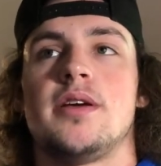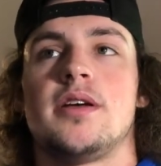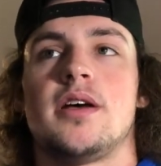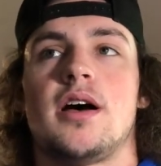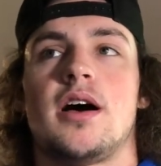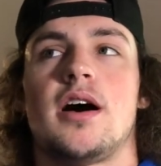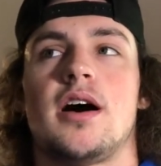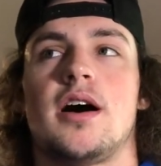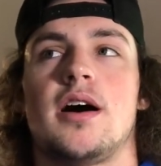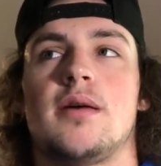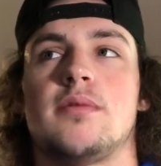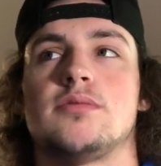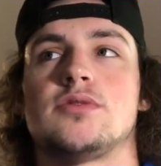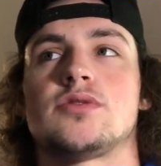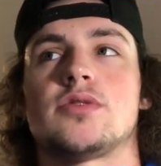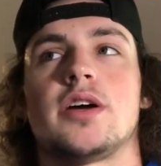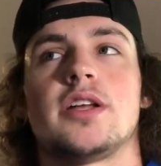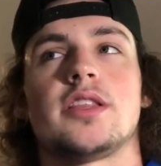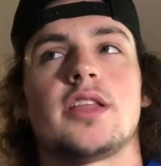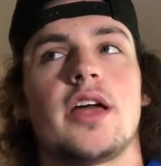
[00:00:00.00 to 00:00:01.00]
So
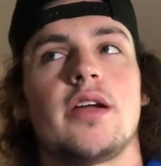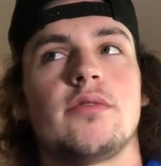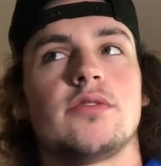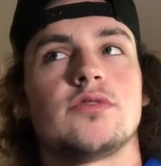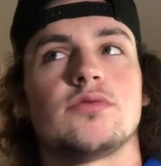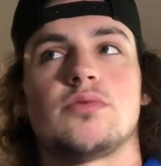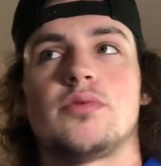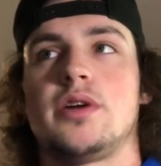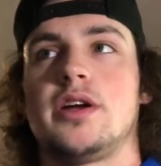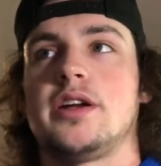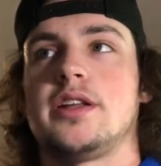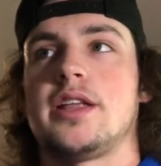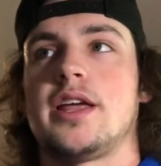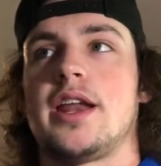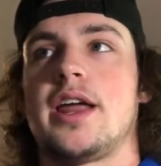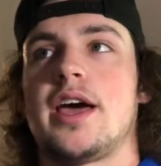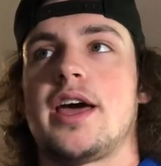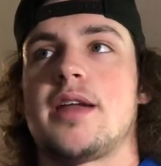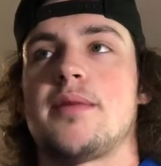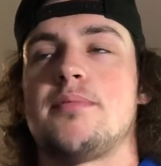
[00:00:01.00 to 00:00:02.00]
I thought it was weird that
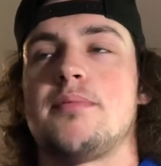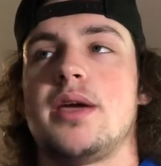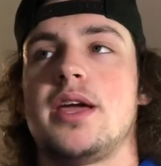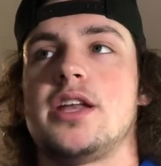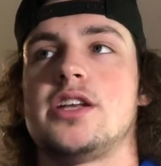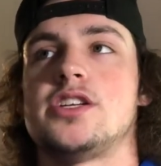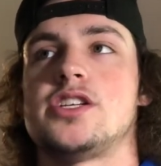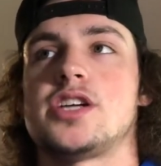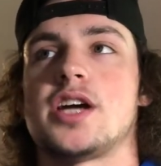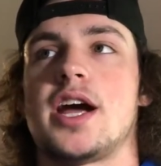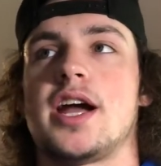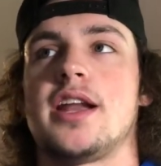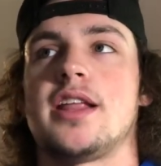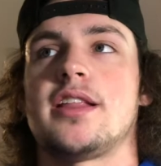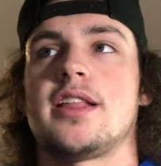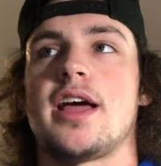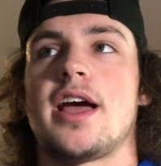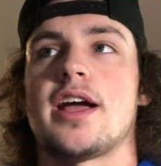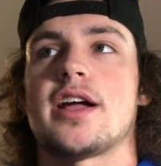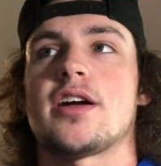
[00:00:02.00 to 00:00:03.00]
it had a Made in China
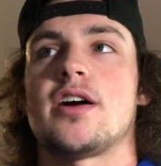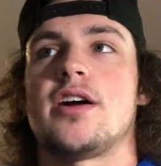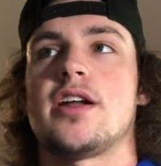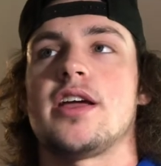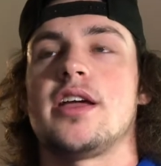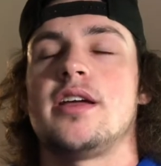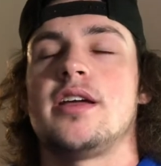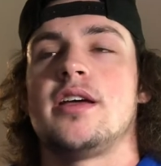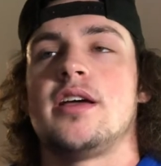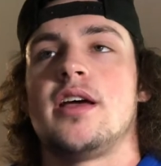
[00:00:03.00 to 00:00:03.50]
tag on it.